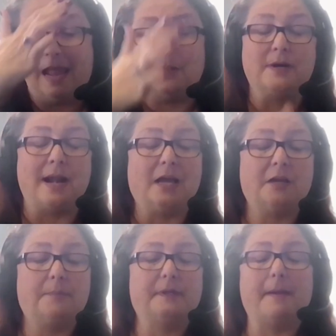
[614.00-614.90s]
and we're not
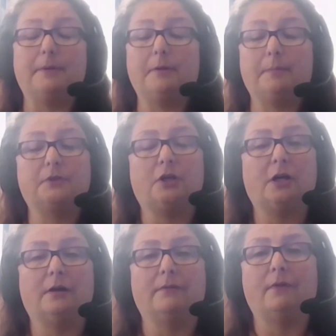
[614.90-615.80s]
going to be able to
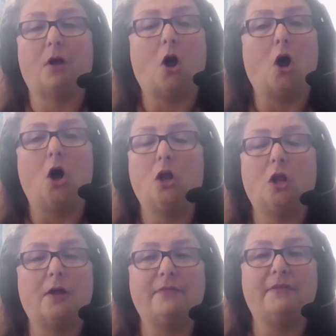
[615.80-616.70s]
preserve
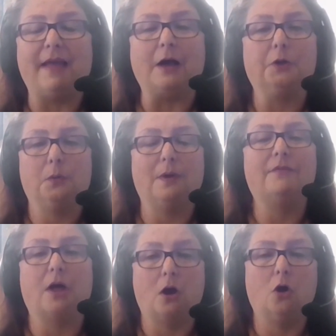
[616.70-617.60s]
all of the value
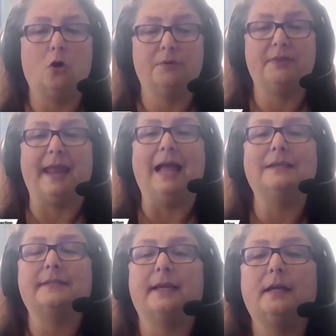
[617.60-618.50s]
of the home or the
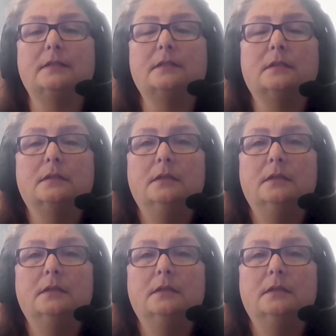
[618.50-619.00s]
asset,